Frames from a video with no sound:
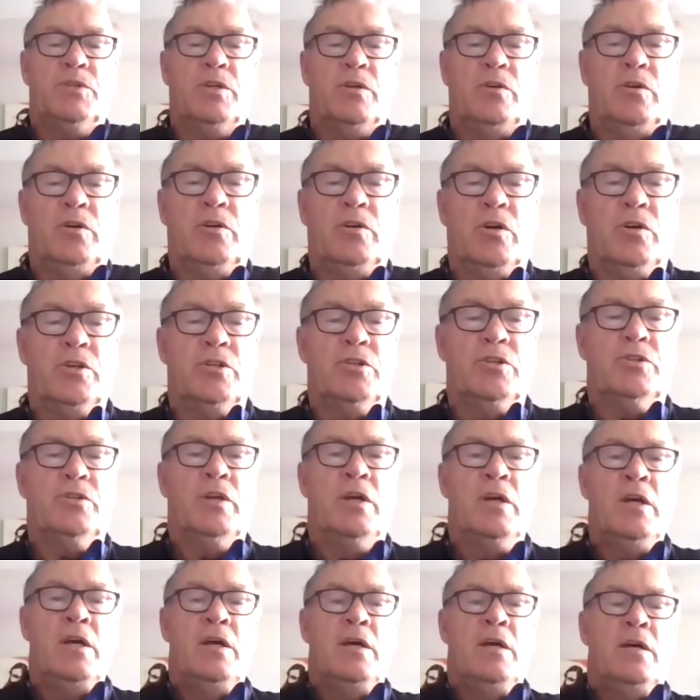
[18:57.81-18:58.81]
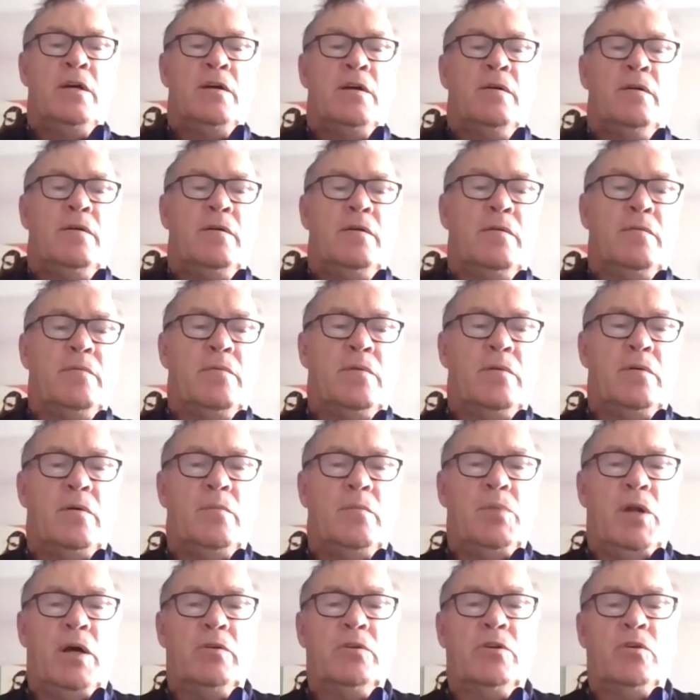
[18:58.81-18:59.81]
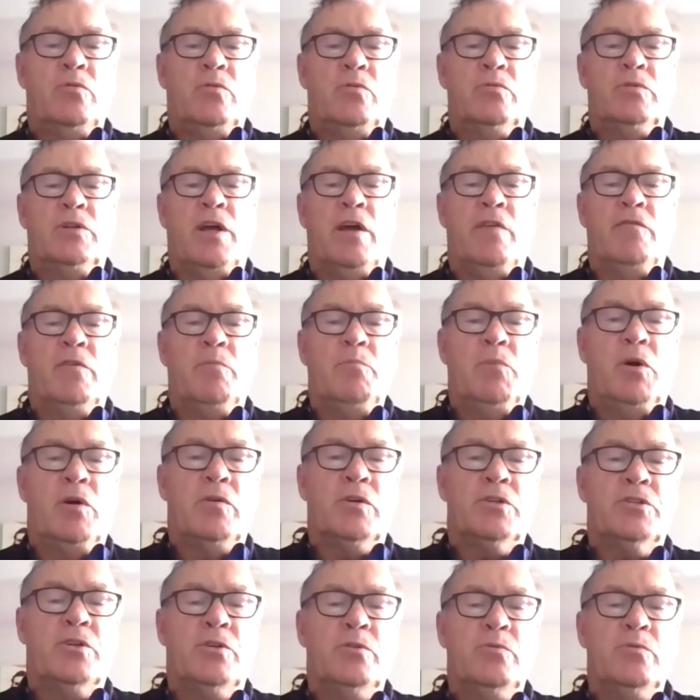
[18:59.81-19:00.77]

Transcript: And I got a bloke called Kevin Morris,